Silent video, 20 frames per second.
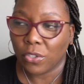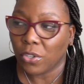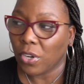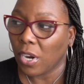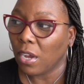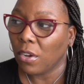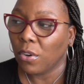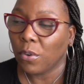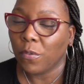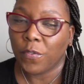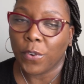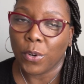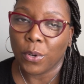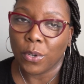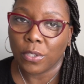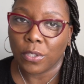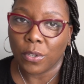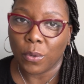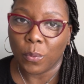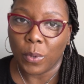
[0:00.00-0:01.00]
You're not
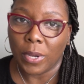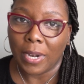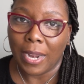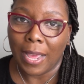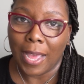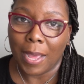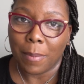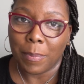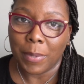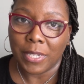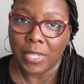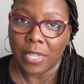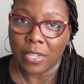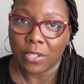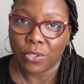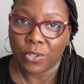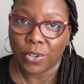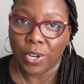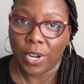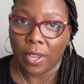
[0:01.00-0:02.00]
focused on what happened
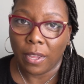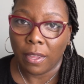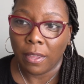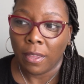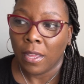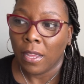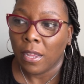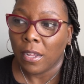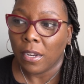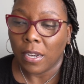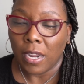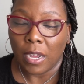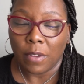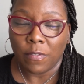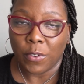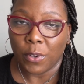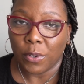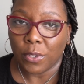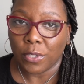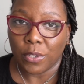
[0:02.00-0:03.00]
yesterday, not
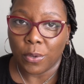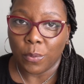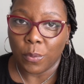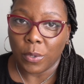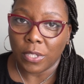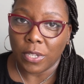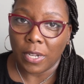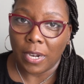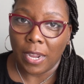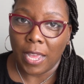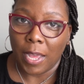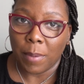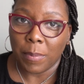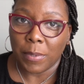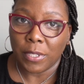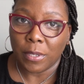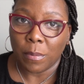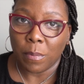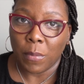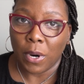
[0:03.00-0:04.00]
focused on what's going to
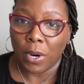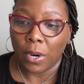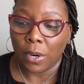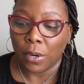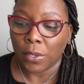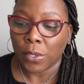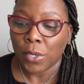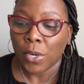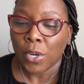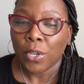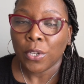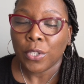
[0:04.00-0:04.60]
happen tomorrow.